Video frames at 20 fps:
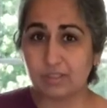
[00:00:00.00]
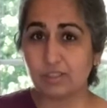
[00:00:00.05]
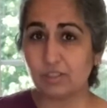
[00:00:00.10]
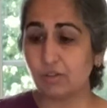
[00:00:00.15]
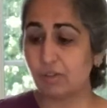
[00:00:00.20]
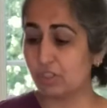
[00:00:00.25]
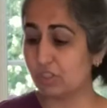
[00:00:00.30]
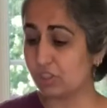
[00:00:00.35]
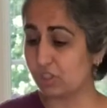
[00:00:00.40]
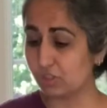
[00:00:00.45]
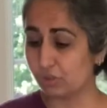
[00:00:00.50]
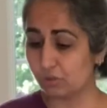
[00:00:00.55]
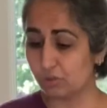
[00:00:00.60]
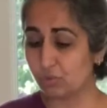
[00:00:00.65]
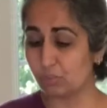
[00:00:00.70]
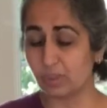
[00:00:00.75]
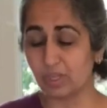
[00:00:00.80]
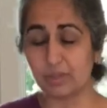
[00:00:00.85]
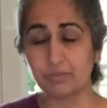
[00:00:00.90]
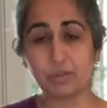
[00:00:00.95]
you can choose
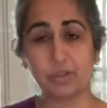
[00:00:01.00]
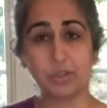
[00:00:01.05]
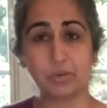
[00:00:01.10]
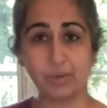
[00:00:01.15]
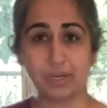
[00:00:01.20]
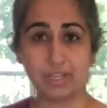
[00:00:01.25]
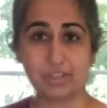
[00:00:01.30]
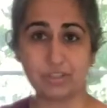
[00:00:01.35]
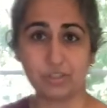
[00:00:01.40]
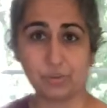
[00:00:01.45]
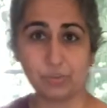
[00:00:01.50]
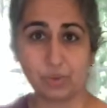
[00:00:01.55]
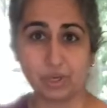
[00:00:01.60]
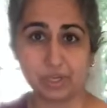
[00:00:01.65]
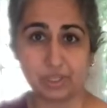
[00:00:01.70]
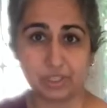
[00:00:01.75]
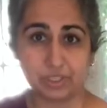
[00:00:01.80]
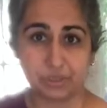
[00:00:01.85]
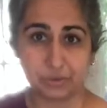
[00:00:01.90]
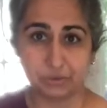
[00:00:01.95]
whatever greens you want to
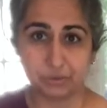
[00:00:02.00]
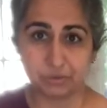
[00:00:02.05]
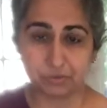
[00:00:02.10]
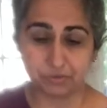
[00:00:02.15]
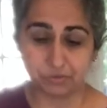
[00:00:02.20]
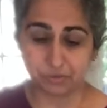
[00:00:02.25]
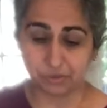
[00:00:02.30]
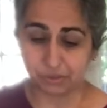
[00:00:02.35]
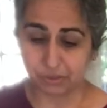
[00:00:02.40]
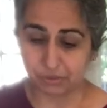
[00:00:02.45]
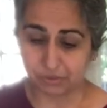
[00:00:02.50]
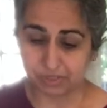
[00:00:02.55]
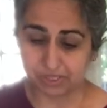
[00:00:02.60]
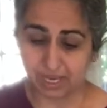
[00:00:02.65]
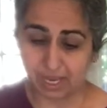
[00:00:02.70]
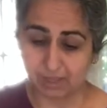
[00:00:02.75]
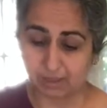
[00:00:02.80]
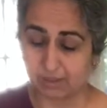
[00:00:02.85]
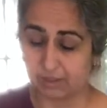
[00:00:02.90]
use for your salad.